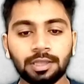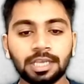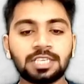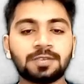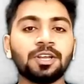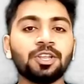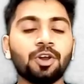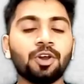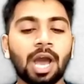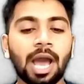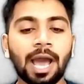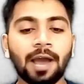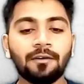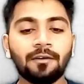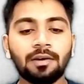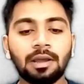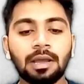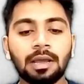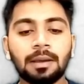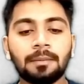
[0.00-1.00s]
you have,
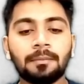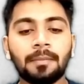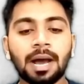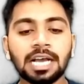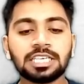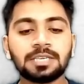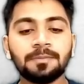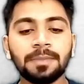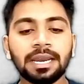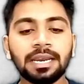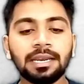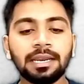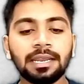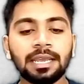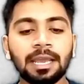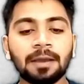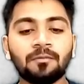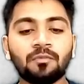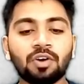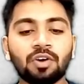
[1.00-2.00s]
mass mean
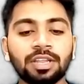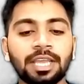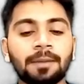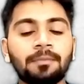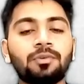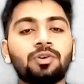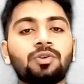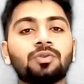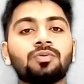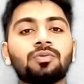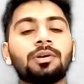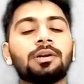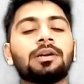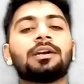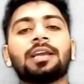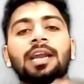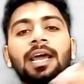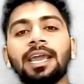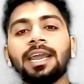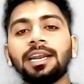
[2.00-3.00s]
m1 m2.
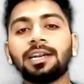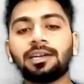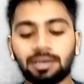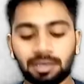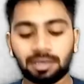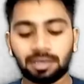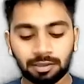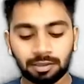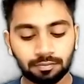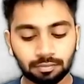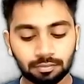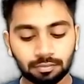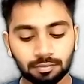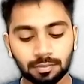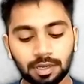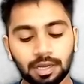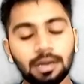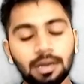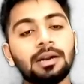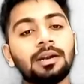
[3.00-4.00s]
Try
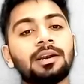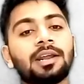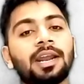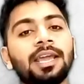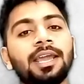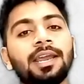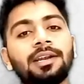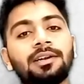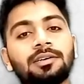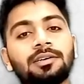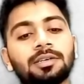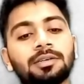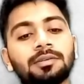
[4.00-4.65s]
it.